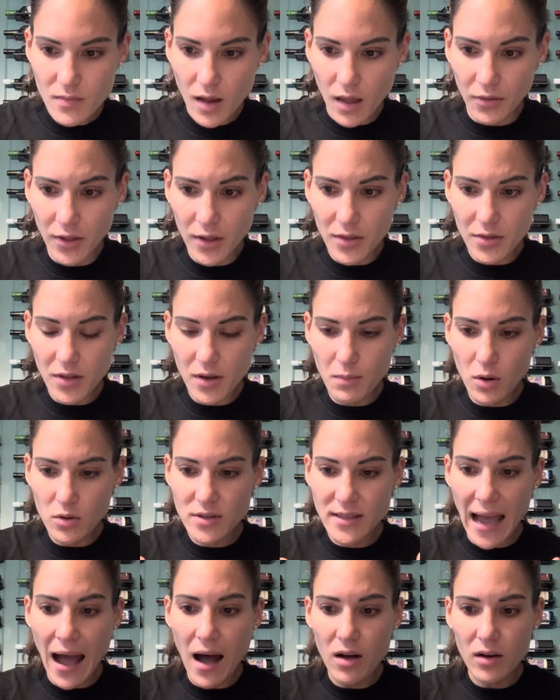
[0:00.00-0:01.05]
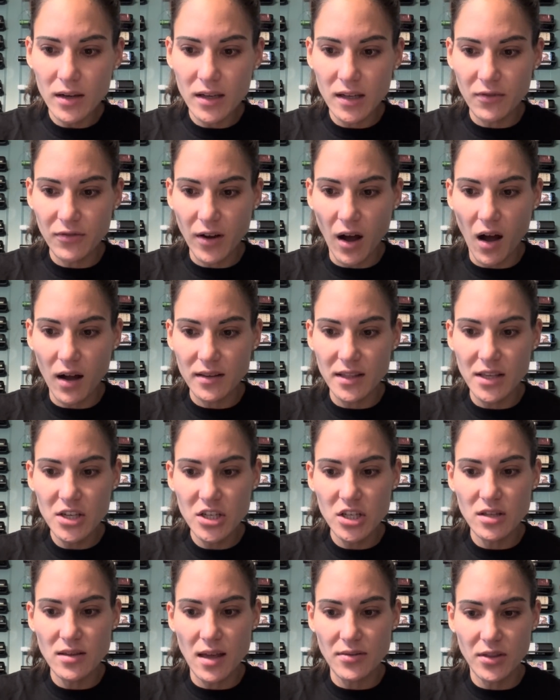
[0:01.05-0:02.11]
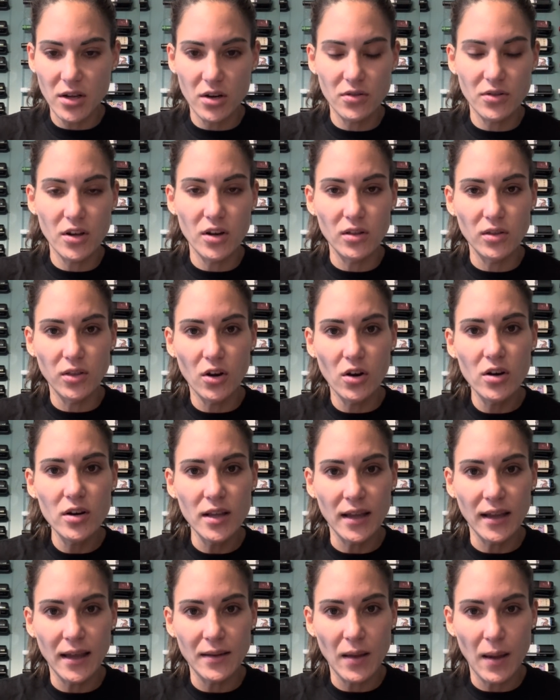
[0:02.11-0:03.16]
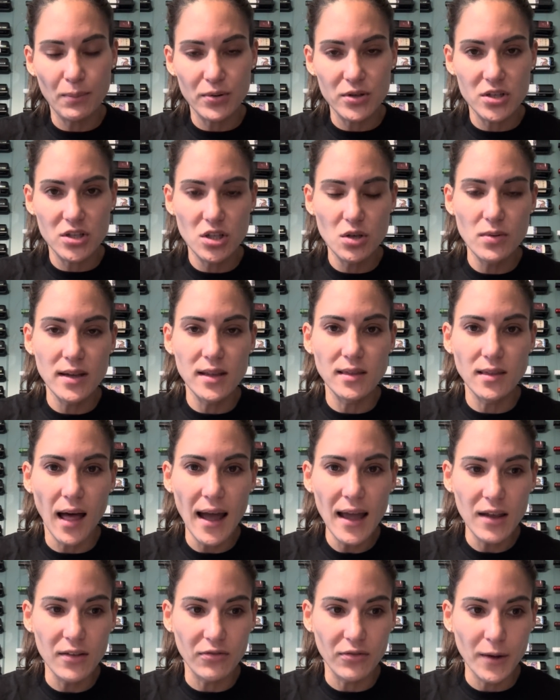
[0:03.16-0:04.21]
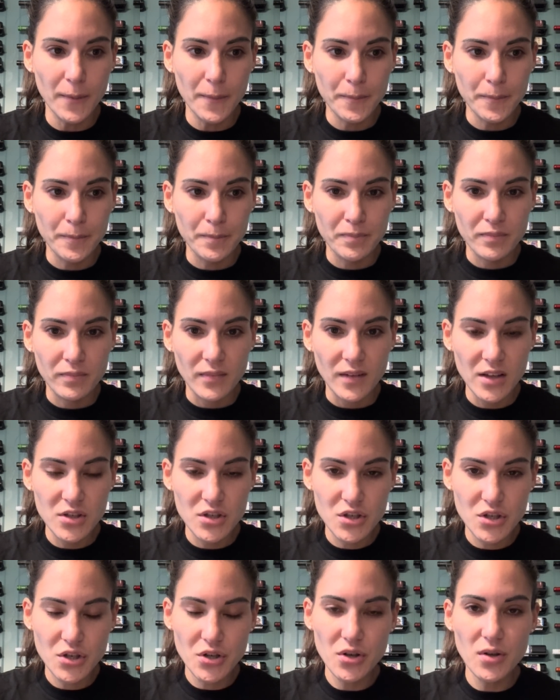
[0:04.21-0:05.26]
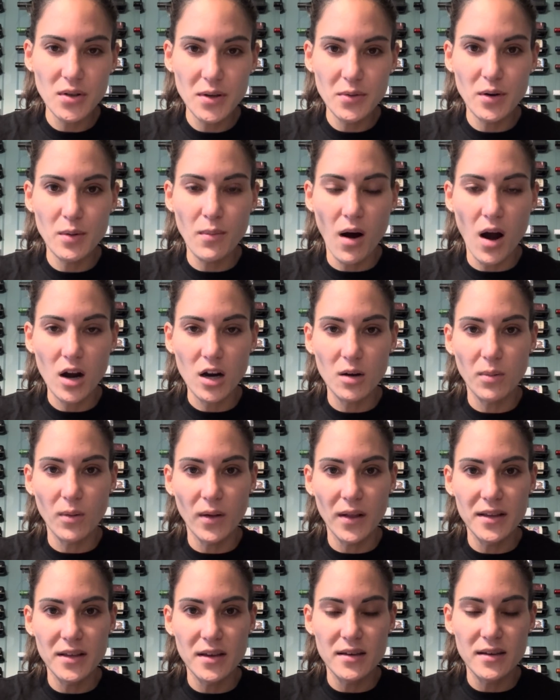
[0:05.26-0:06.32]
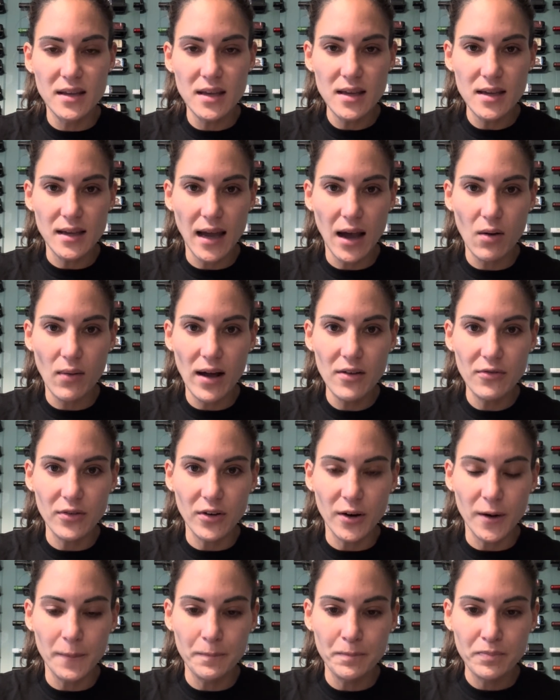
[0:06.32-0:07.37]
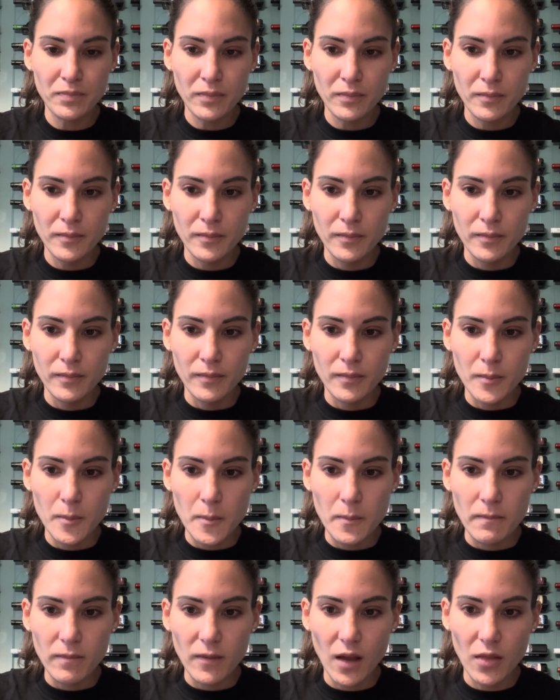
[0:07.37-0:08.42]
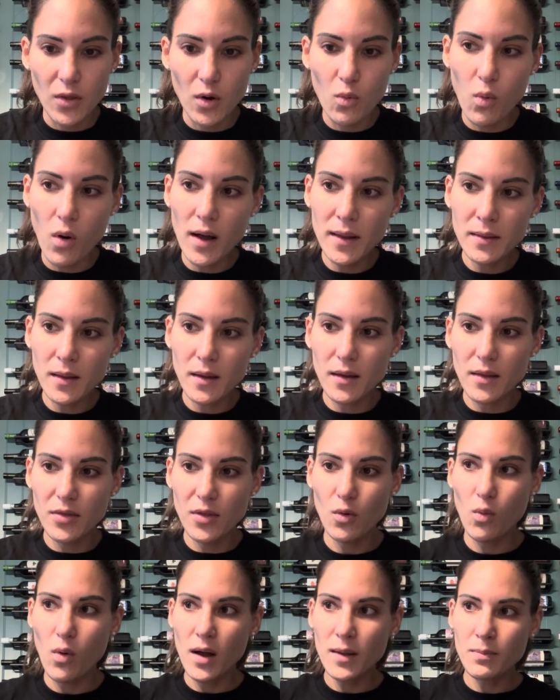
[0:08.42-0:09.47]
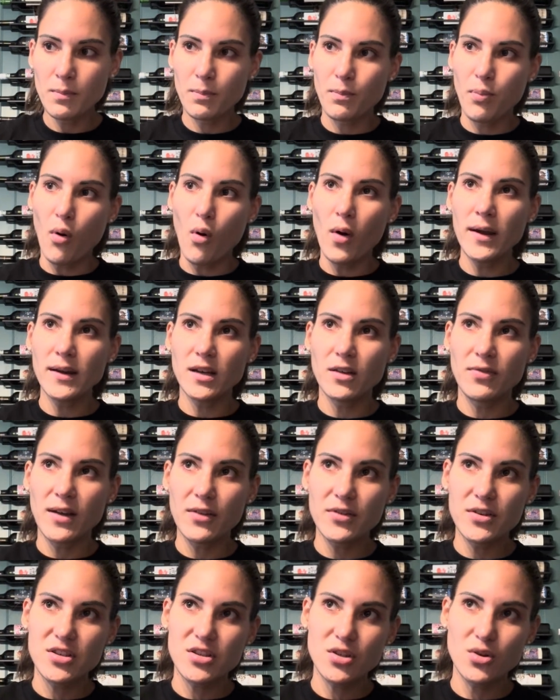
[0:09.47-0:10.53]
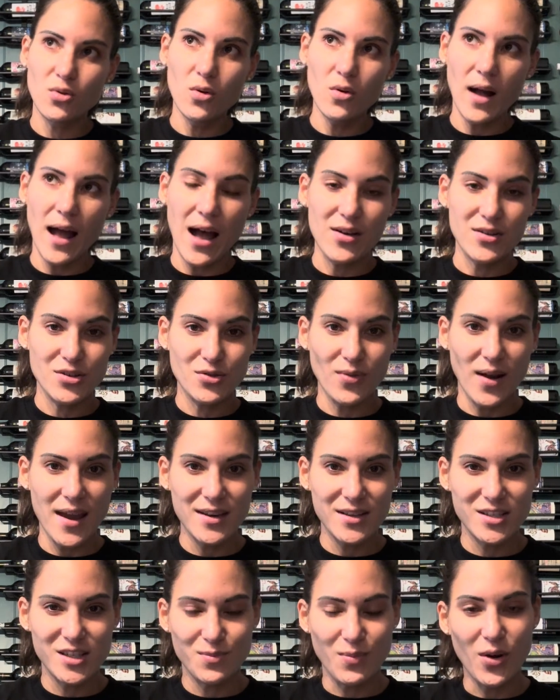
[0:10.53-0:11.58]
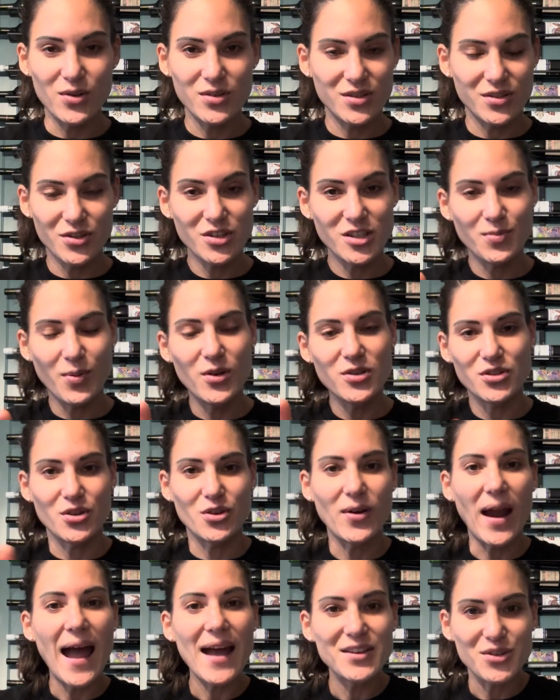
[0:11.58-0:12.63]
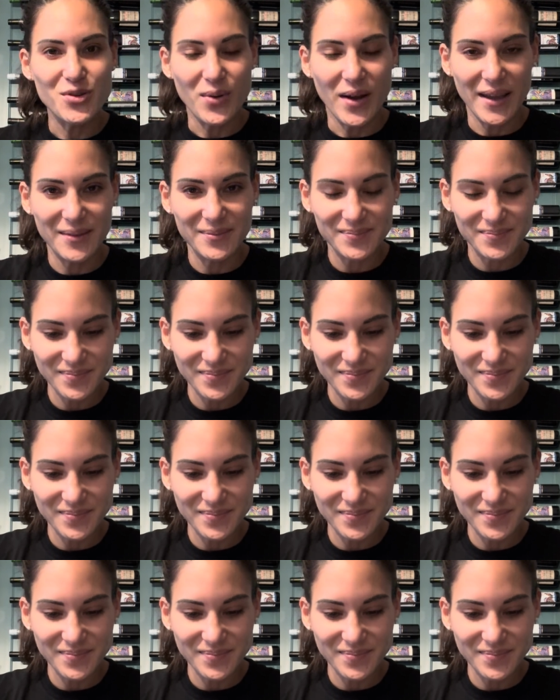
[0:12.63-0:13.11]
the modality of cognition that they're learning and pursuing life is truly remarkable and unique. However, the one point of every schoolhouse, right, you're supposed to graduate.